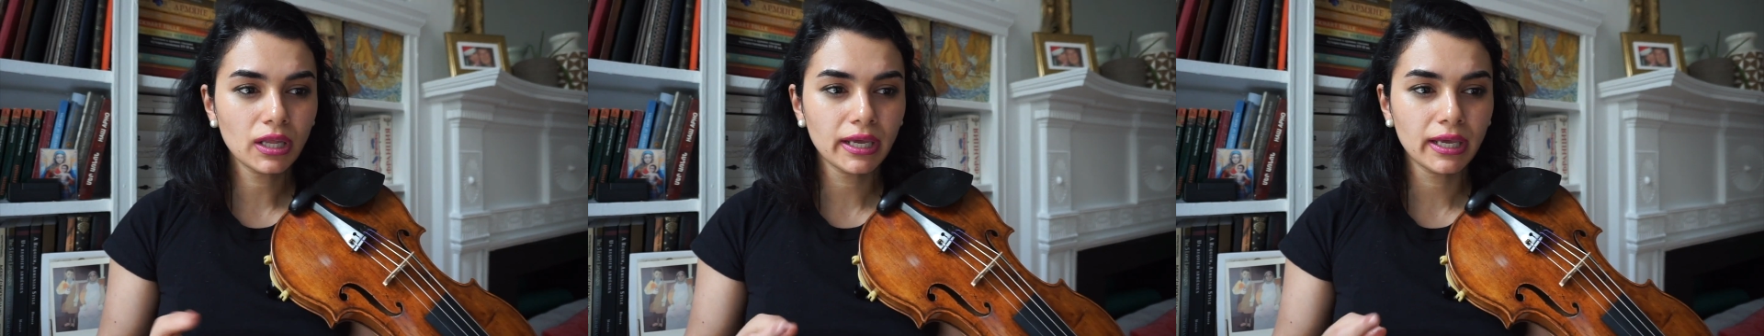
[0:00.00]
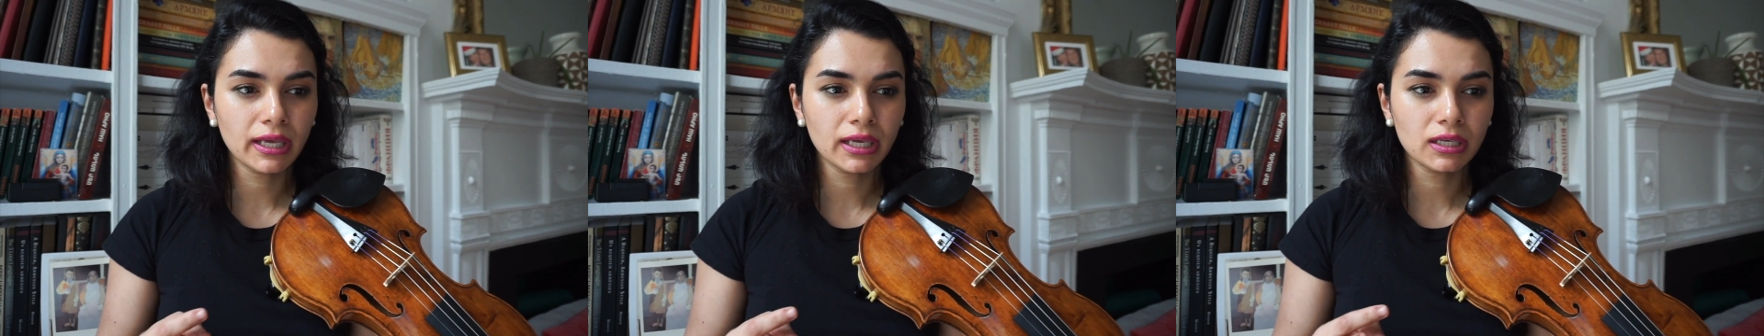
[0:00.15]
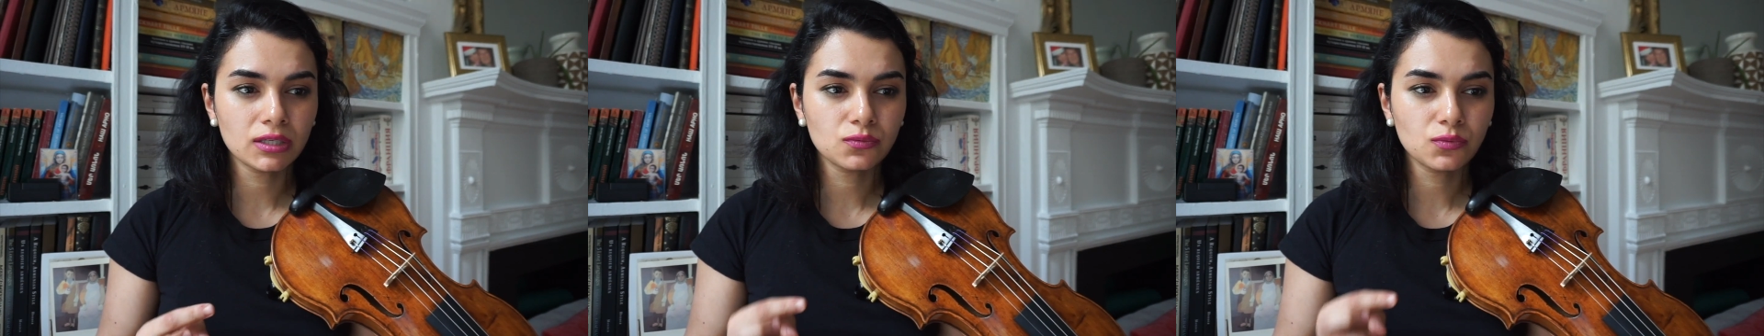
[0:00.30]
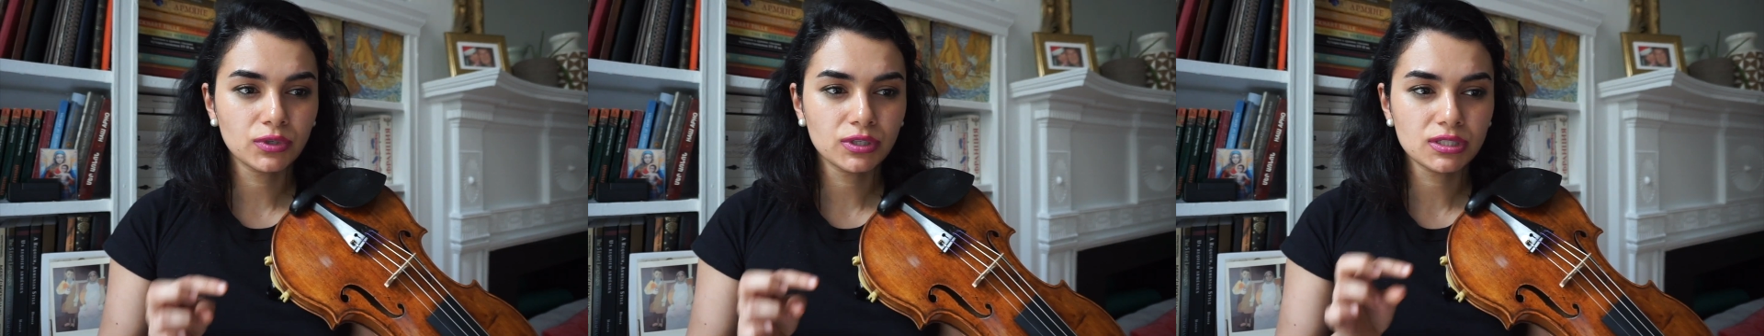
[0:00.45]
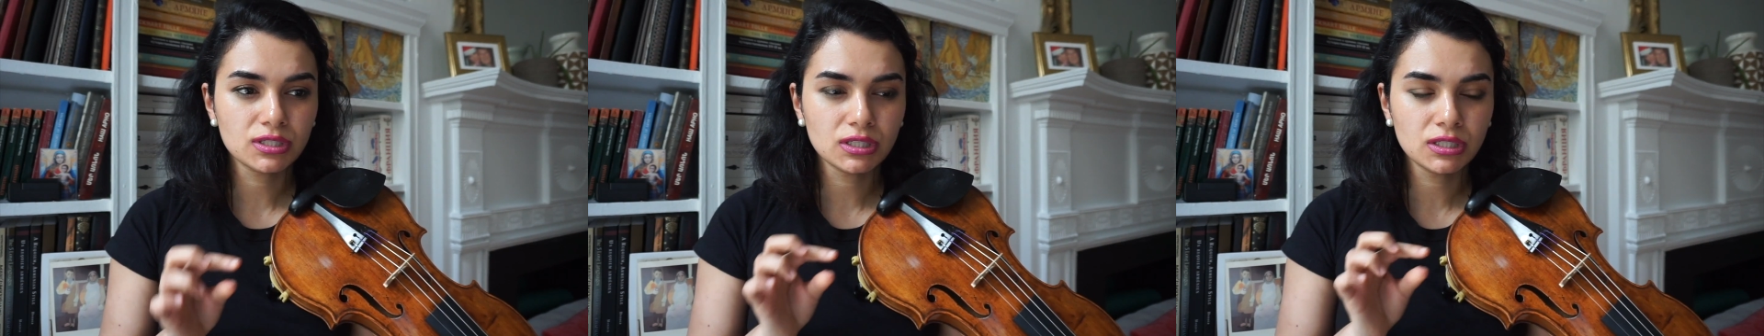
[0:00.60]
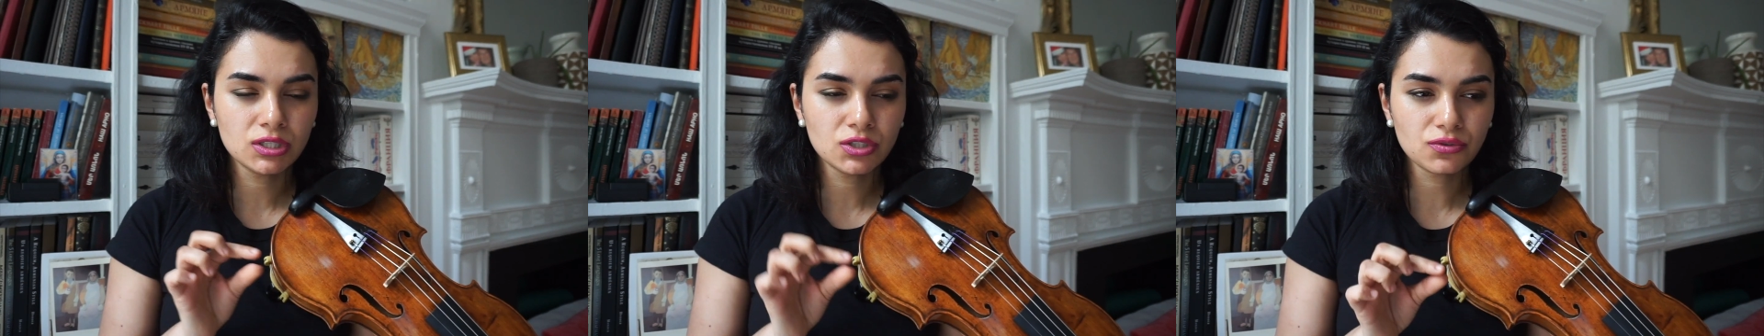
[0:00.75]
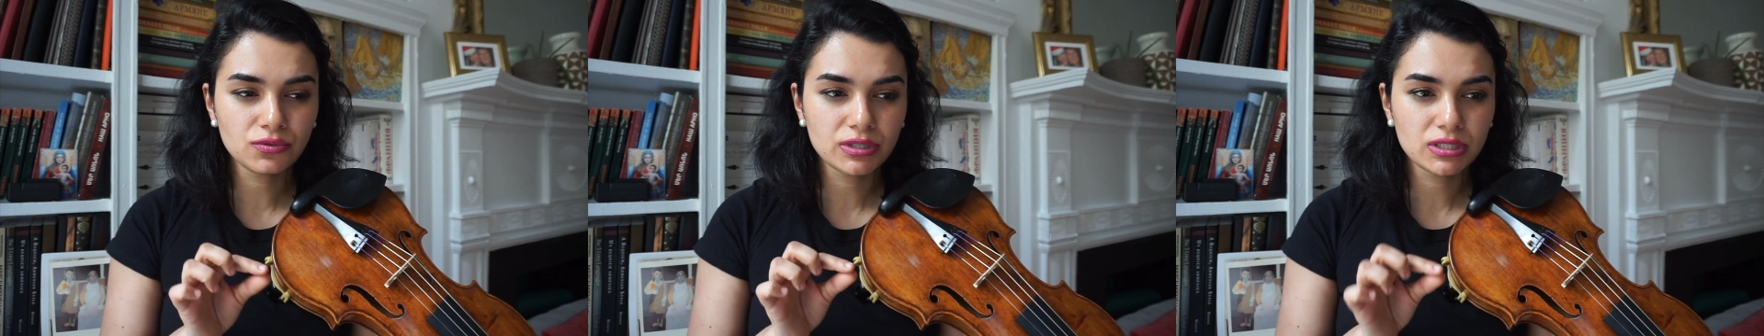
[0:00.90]
And what is
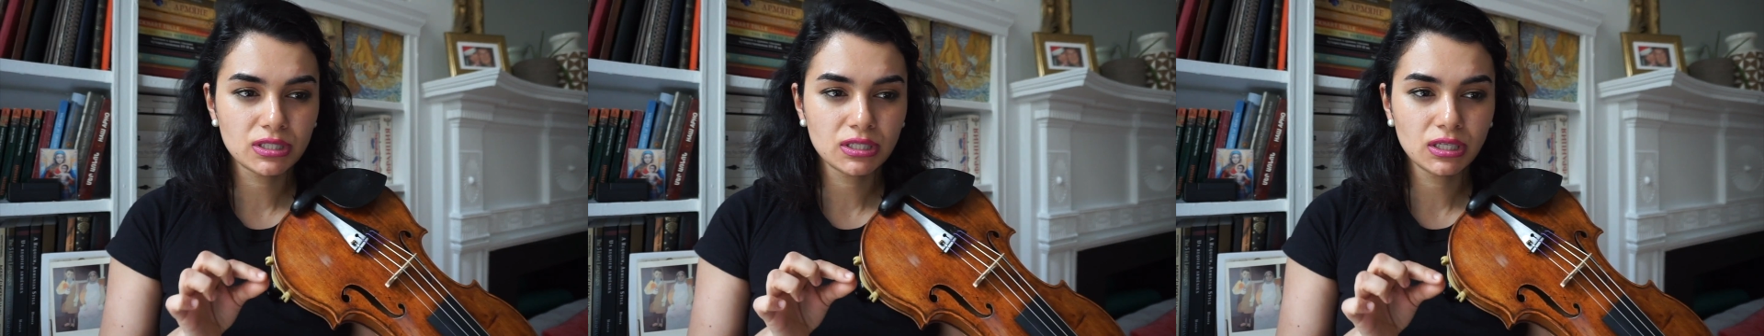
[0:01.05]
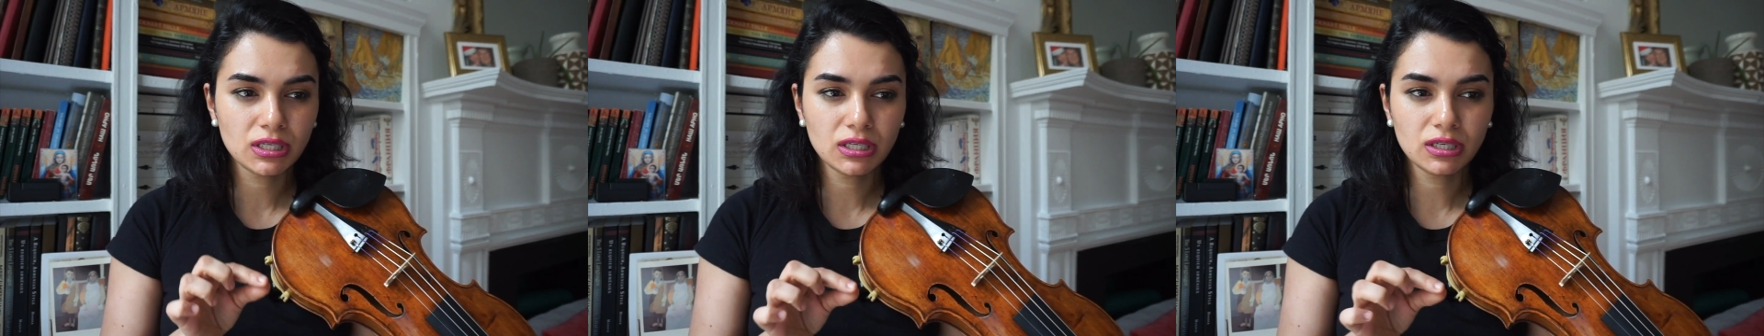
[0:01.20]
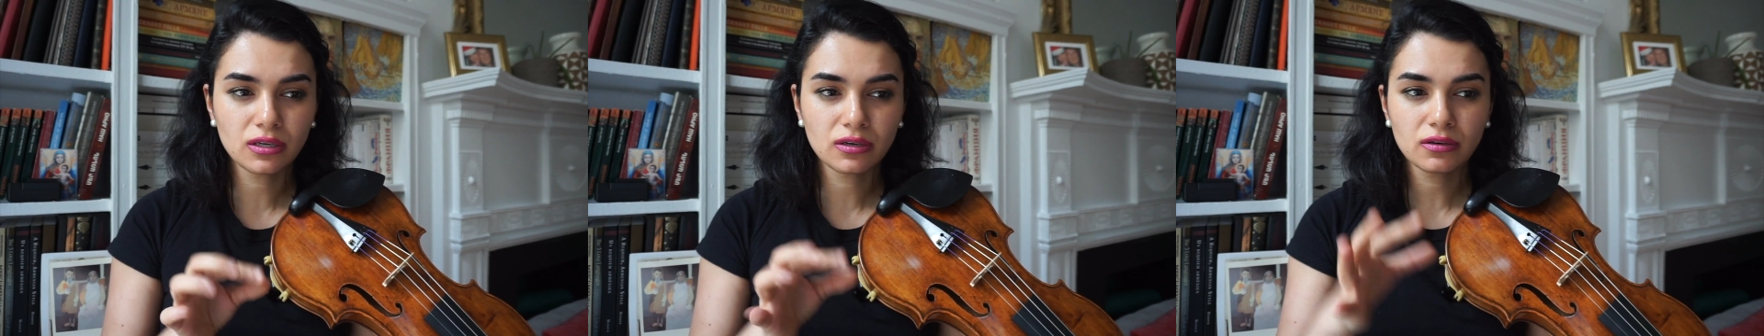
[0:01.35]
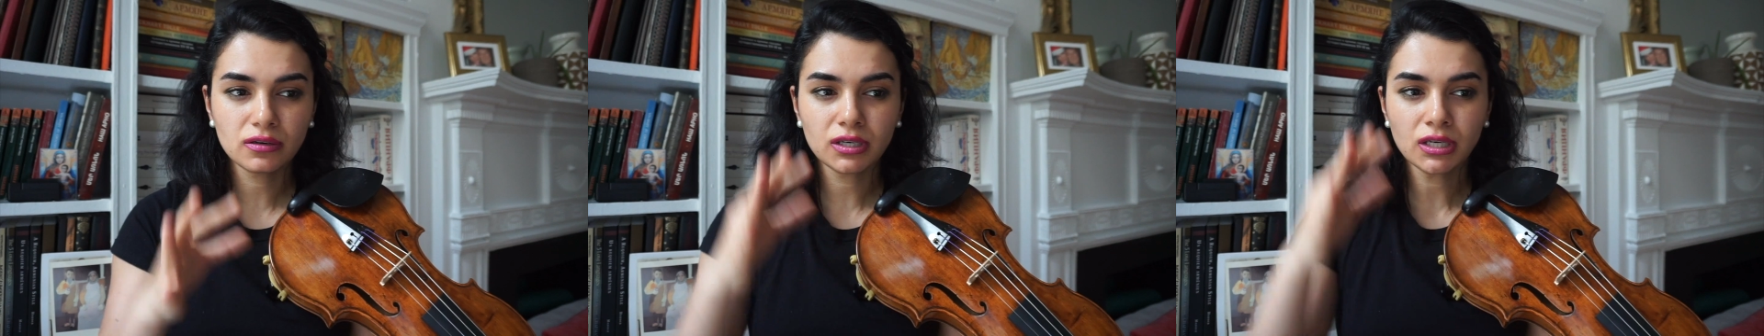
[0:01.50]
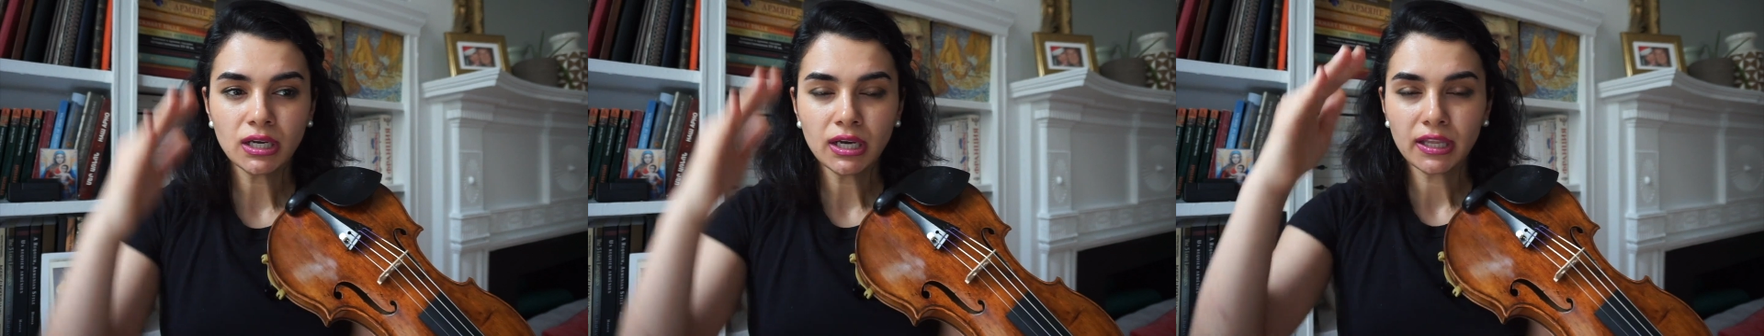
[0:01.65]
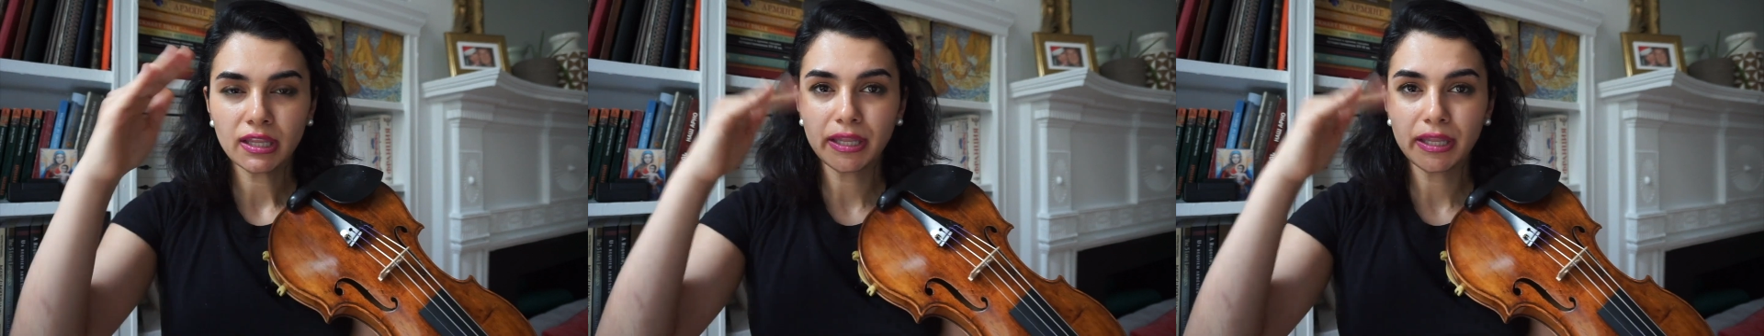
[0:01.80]
interesting here,